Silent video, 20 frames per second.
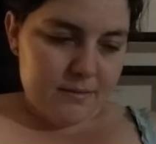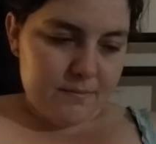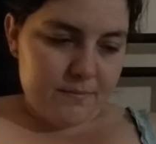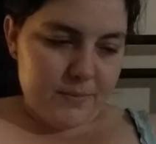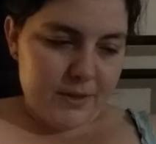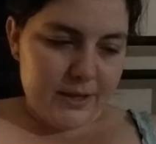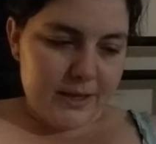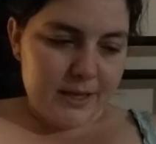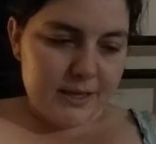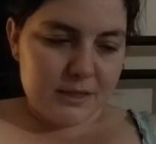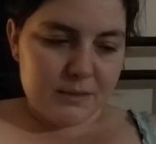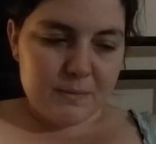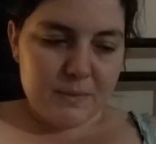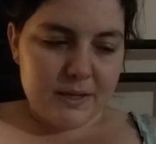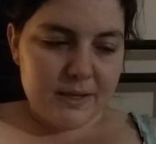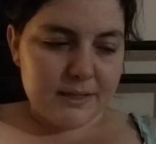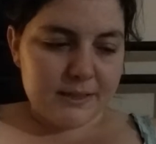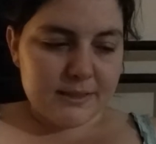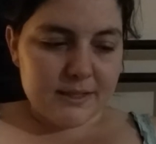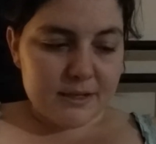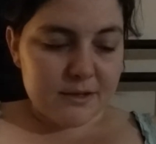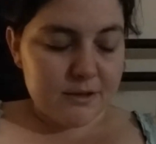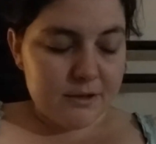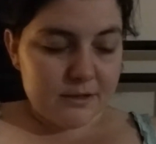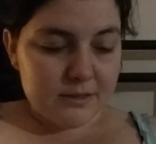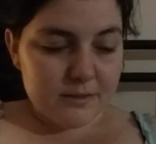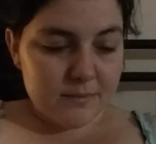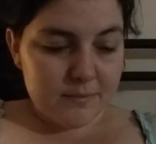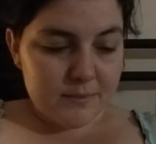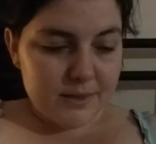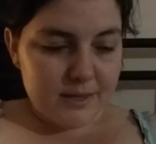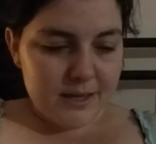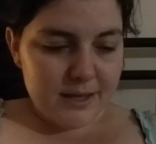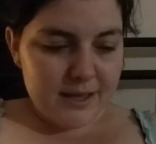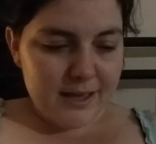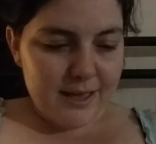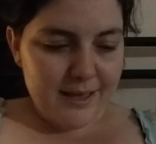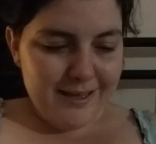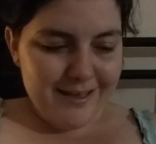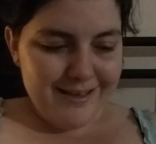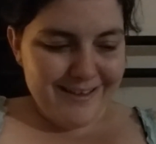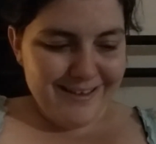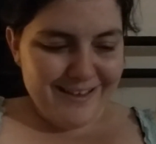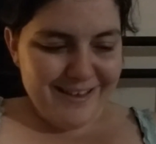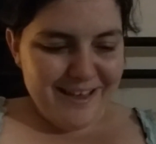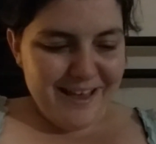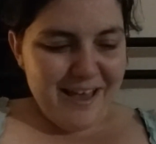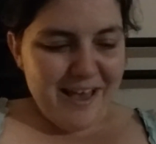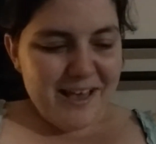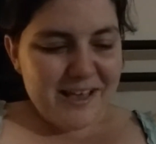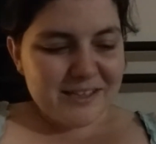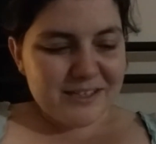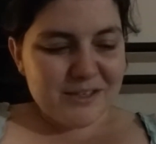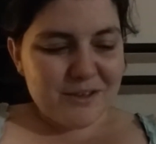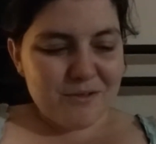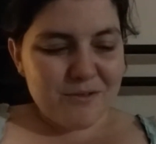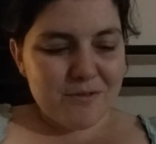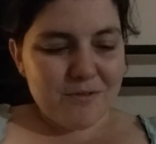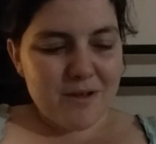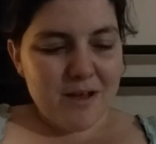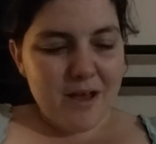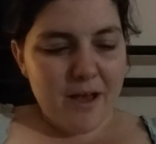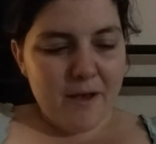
my kids being sick or something. So